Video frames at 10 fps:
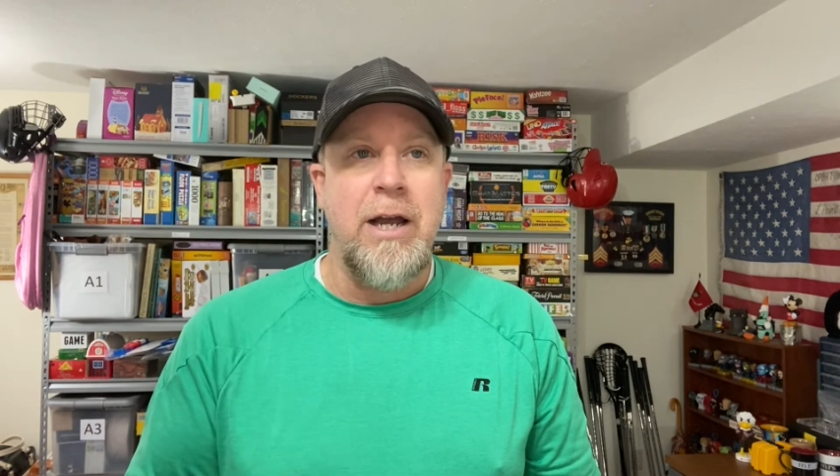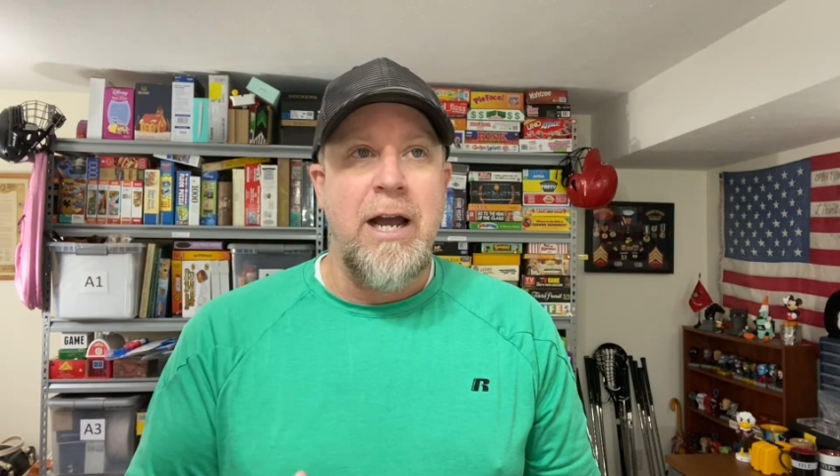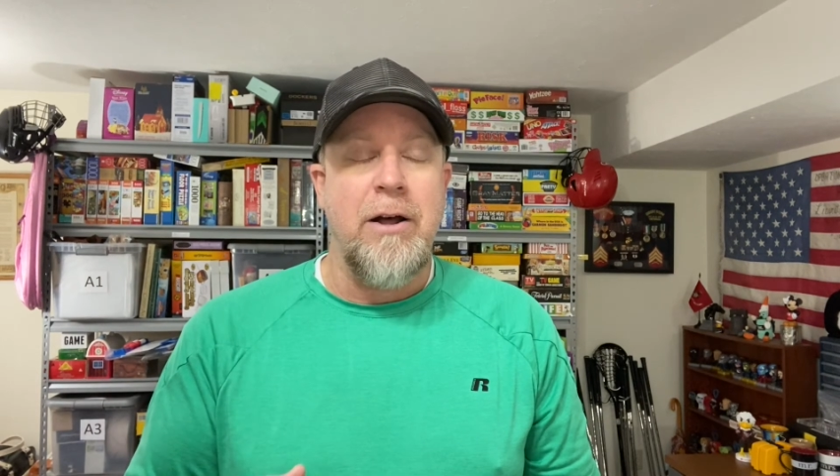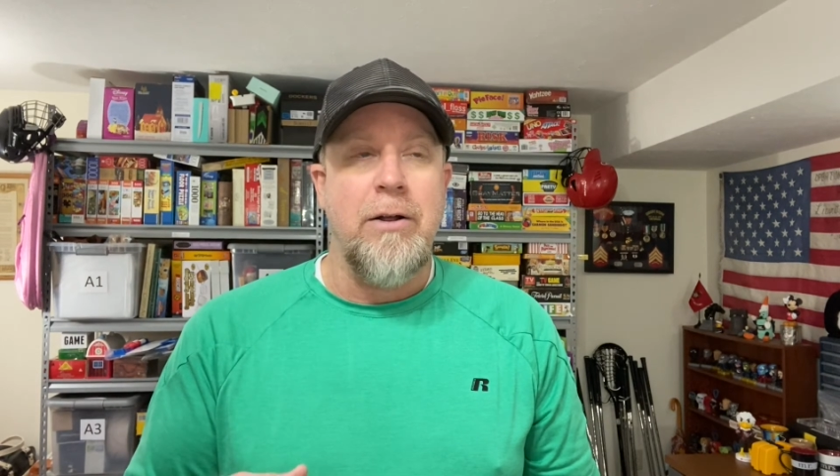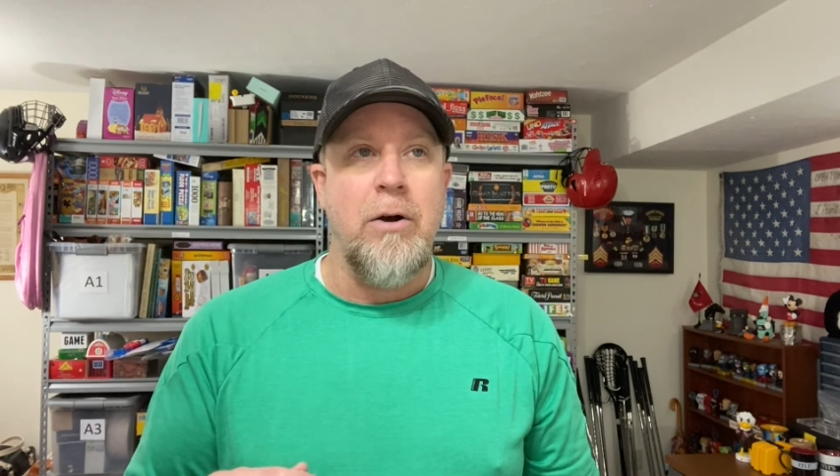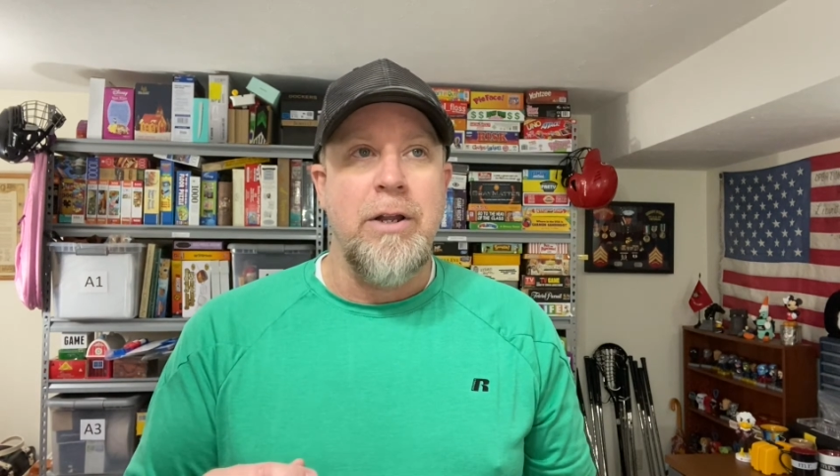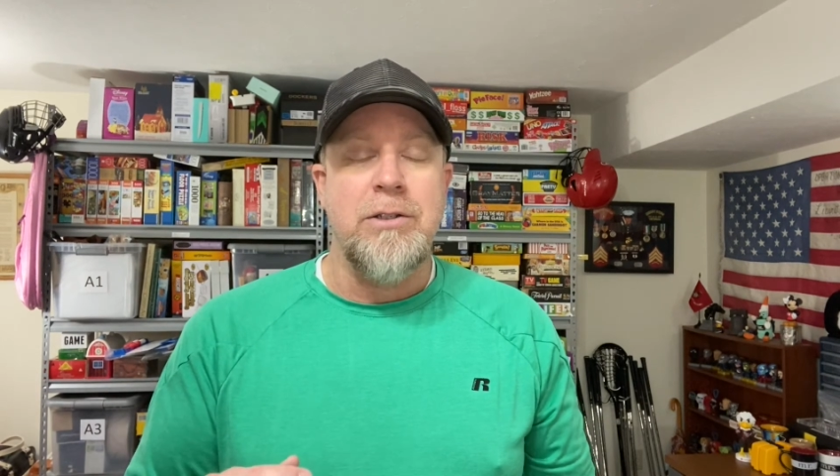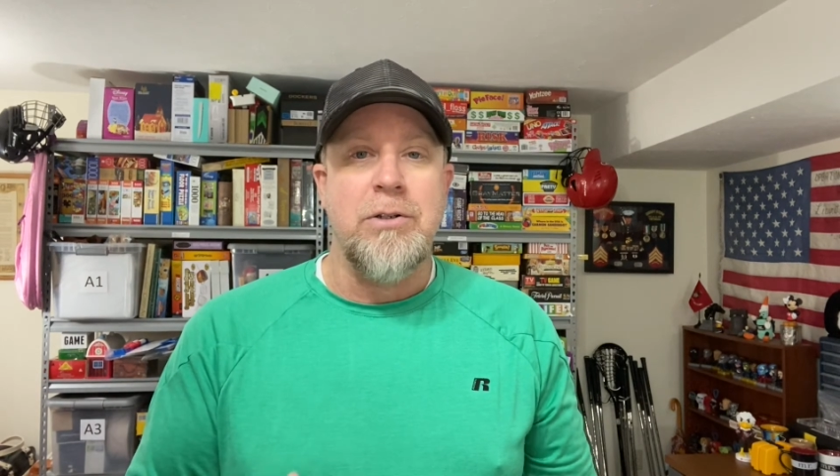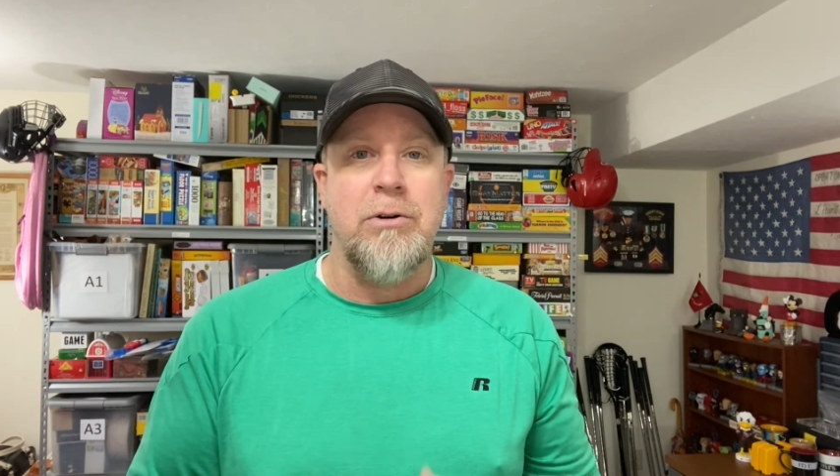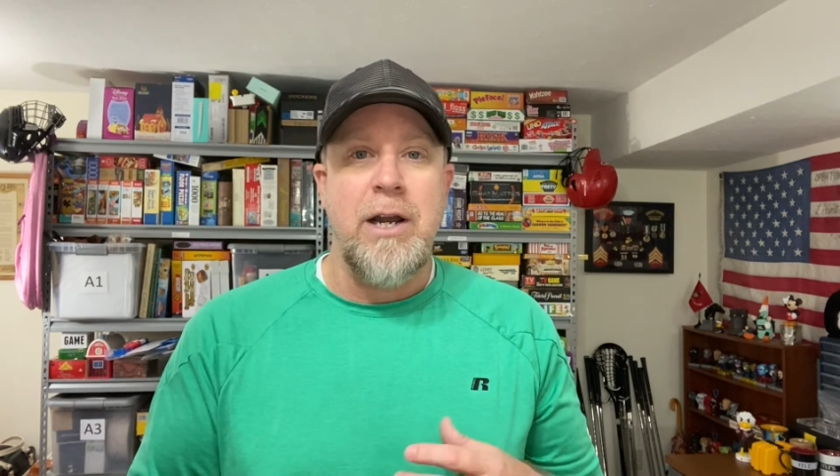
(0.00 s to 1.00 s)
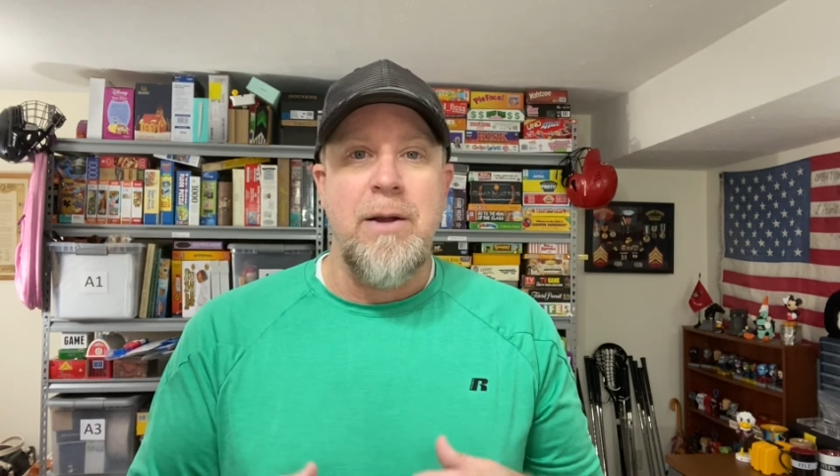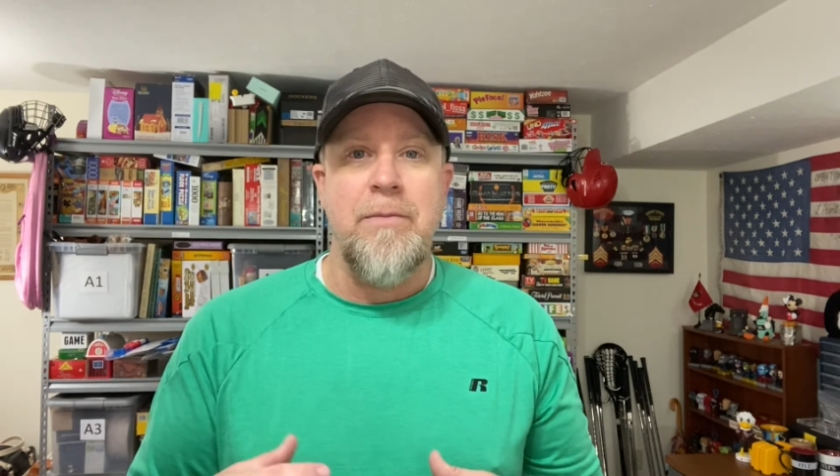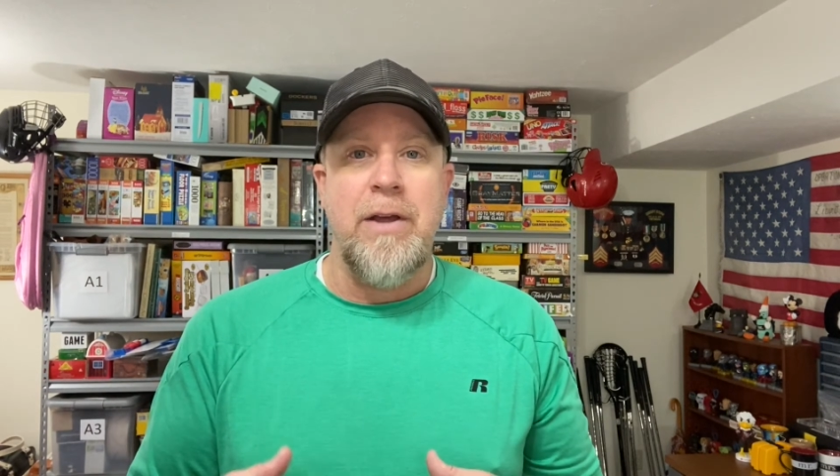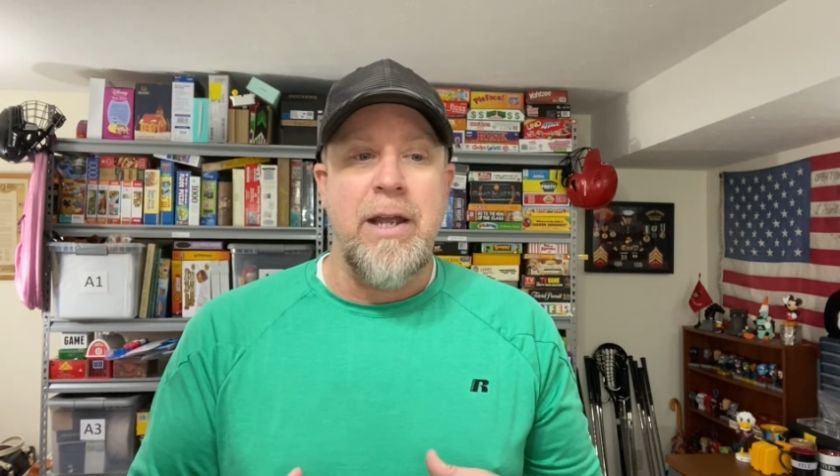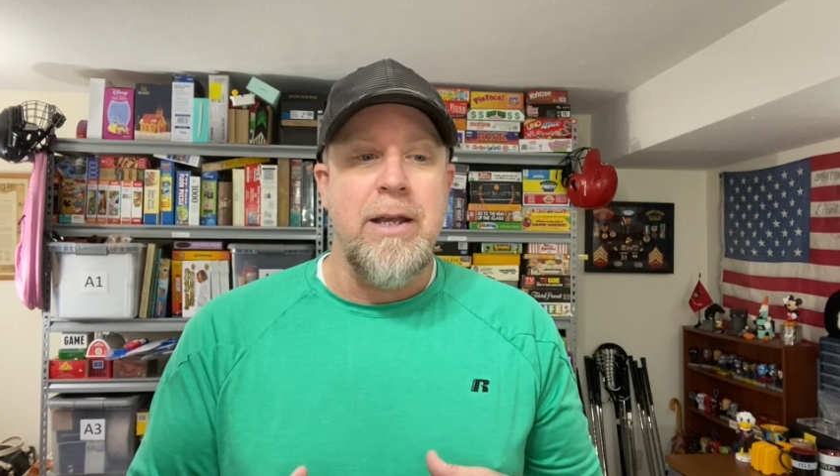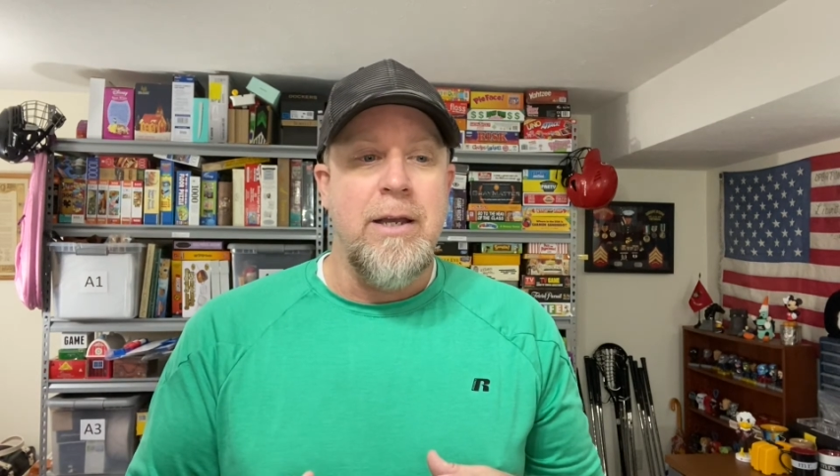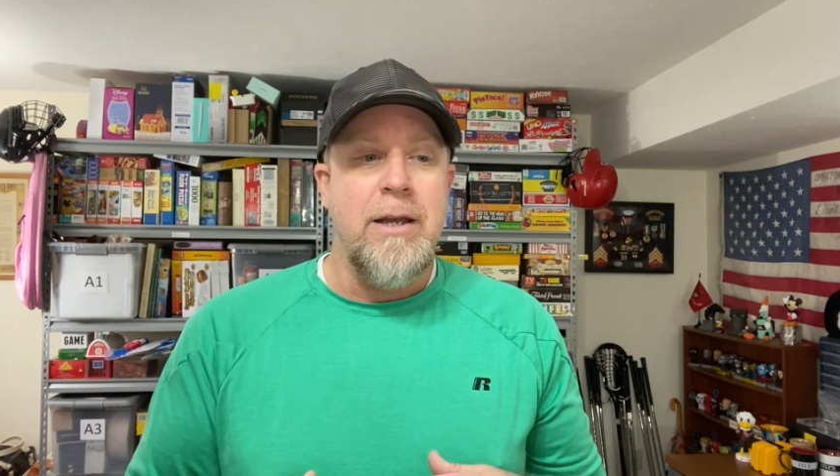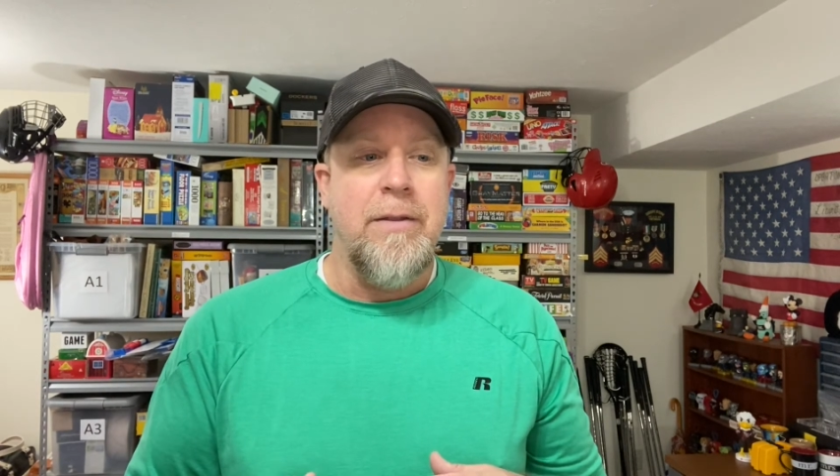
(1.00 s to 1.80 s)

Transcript: how on Instagram they